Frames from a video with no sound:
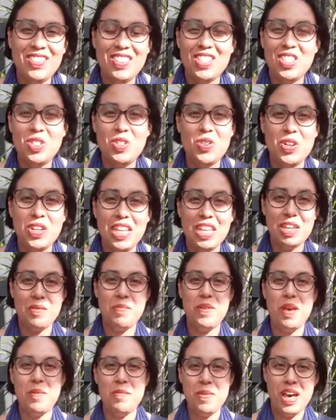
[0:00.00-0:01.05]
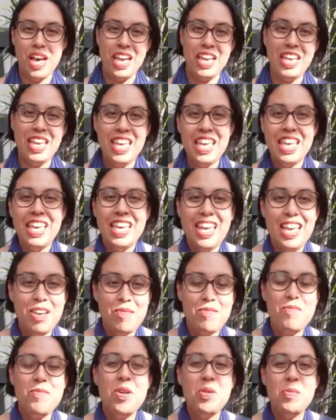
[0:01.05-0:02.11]
Just talking about my
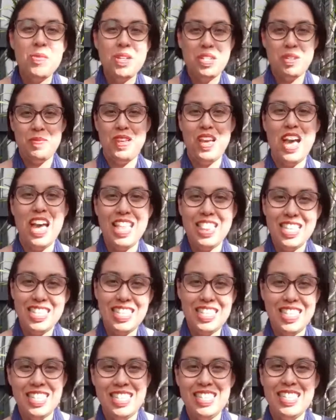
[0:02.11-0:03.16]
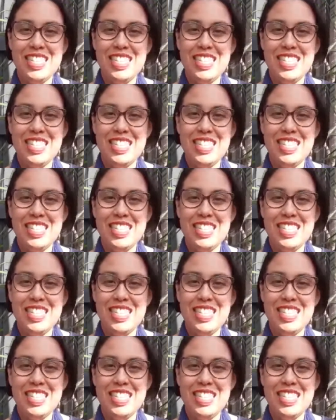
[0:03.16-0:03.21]
moment behind the scenes